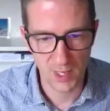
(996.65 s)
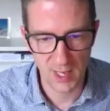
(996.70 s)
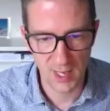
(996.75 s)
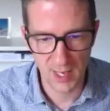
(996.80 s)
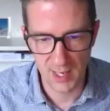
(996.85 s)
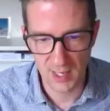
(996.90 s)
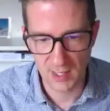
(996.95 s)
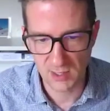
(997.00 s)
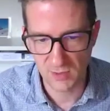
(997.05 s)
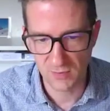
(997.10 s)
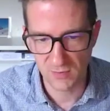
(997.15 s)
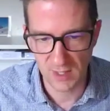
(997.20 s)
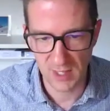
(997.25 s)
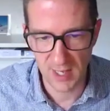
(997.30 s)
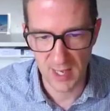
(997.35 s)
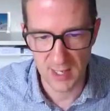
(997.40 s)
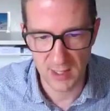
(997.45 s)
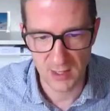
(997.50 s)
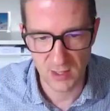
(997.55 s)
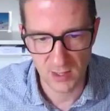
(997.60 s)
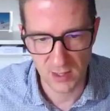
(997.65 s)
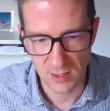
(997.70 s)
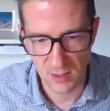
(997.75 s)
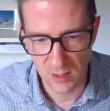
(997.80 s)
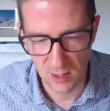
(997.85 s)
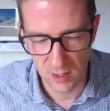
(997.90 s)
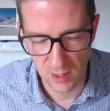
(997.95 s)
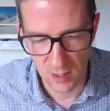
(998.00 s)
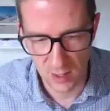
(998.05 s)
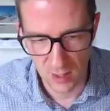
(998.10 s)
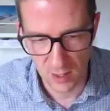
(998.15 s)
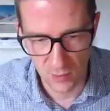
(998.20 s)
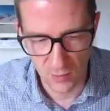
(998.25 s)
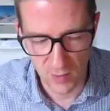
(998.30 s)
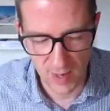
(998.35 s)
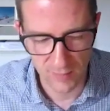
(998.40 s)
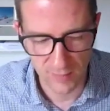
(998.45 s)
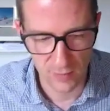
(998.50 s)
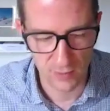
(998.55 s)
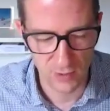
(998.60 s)
ASVS
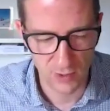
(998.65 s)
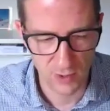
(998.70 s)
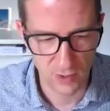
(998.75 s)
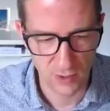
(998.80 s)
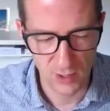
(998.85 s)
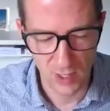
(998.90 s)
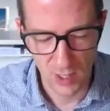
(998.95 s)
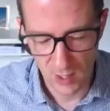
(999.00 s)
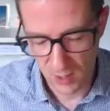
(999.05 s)
references.